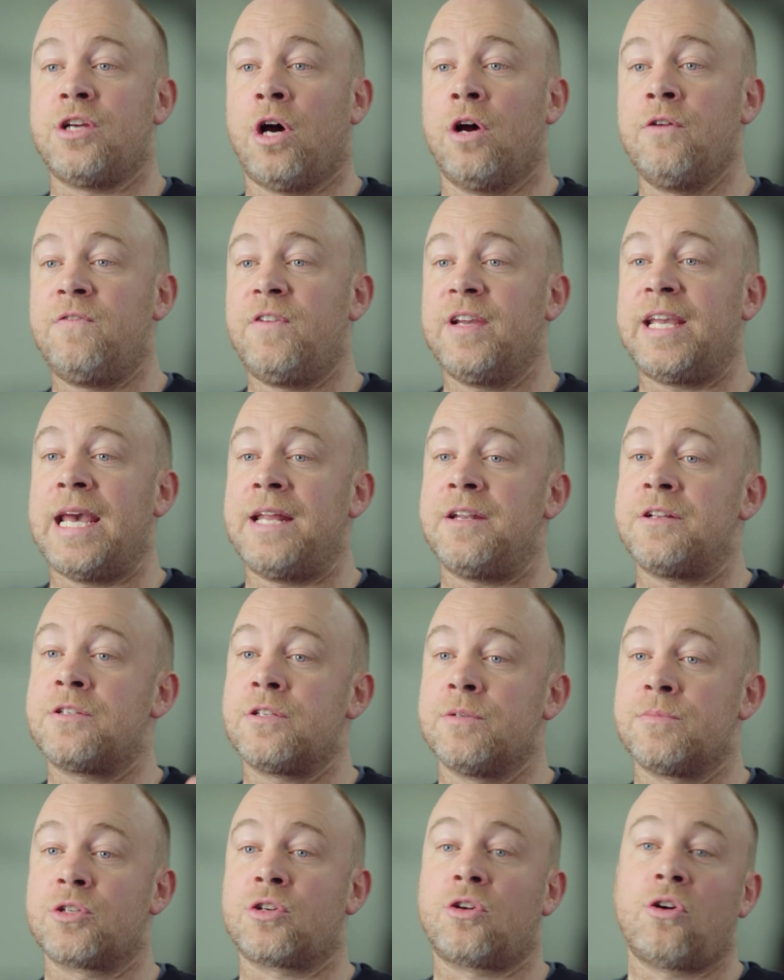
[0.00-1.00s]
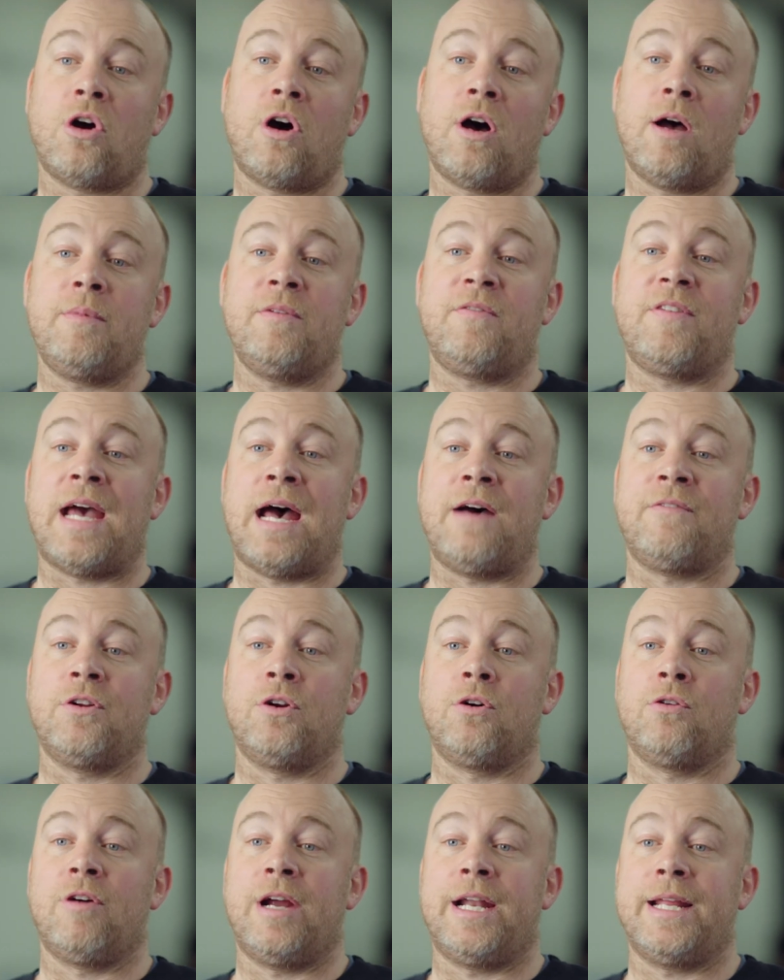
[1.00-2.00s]
don't forget to subscribe if you
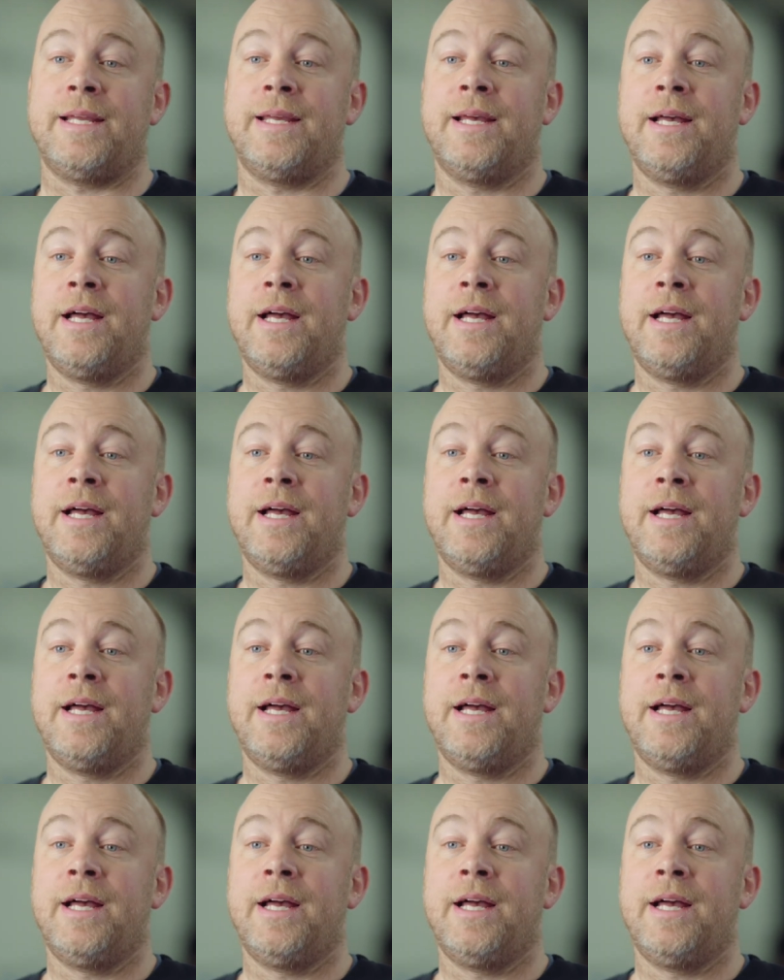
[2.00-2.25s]
haven't already.